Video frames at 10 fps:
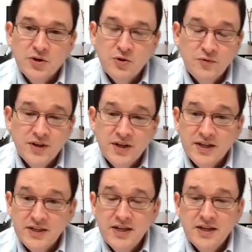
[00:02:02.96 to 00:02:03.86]

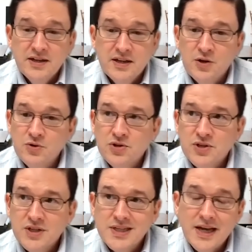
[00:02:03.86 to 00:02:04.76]
COVID-19, and OSHA
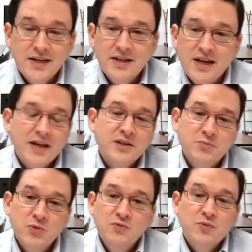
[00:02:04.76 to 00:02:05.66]
decided not to
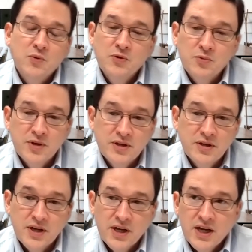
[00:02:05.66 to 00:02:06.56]
move forward with
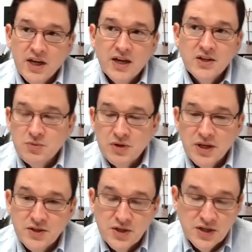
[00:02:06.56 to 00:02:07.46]
it as it
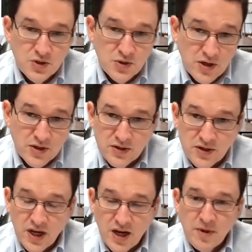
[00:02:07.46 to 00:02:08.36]
relates to construction.
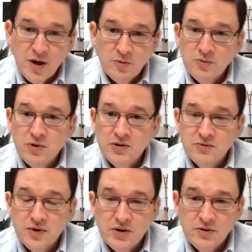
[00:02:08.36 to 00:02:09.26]
They came out with one
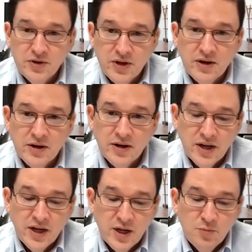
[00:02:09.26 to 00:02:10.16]
for healthcare,
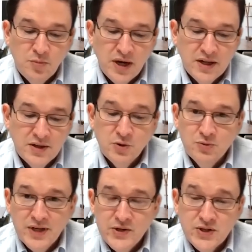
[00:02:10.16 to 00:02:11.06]
but the
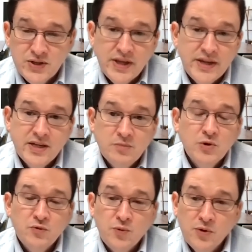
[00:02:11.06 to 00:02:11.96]
reason they didn't
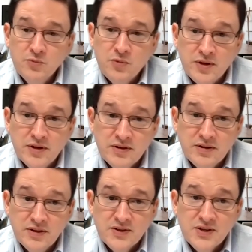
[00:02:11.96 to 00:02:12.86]
move forward with it
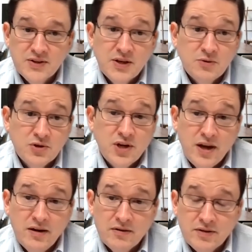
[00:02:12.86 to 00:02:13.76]
is because they were
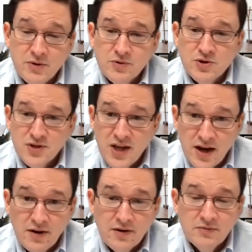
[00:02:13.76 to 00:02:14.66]
scared. They were
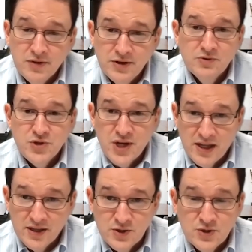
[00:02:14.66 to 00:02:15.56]
scared of legal
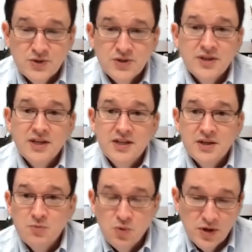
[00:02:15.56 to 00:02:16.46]
challenges, and they
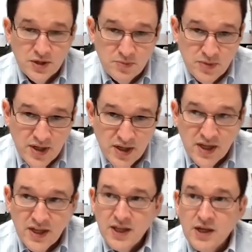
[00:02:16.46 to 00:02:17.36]
didn't want it to be,
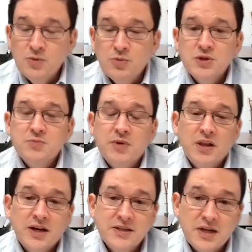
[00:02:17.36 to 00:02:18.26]
they didn't want to spend a
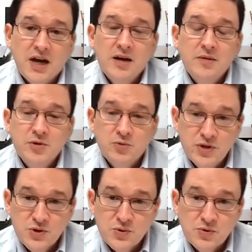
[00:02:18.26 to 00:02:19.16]
lot of time and
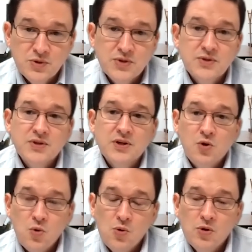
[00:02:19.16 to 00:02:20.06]
resources in
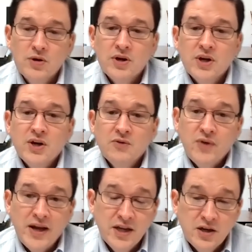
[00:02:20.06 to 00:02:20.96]
court
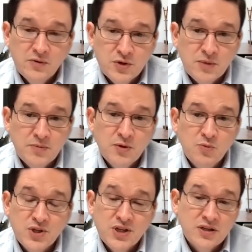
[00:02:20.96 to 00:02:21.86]
fighting over something
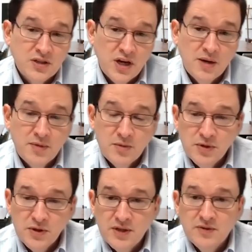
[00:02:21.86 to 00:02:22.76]
which at the time they
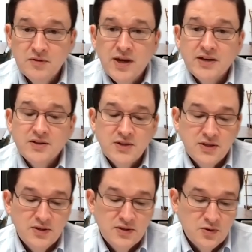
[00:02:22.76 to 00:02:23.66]
believed the
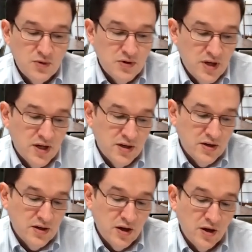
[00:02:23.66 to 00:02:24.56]
vaccines and
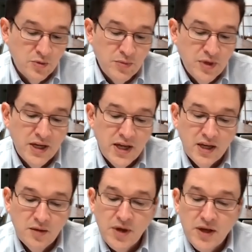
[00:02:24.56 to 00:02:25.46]
other
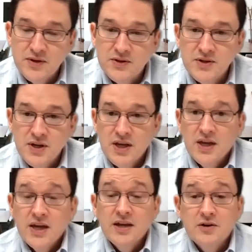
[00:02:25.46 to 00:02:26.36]
mitigating methods
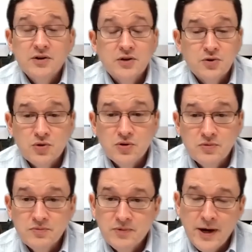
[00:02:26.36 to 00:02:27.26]
had under control,
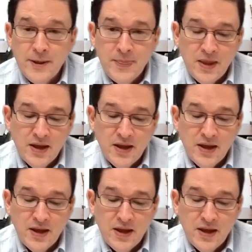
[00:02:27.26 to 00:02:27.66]
right?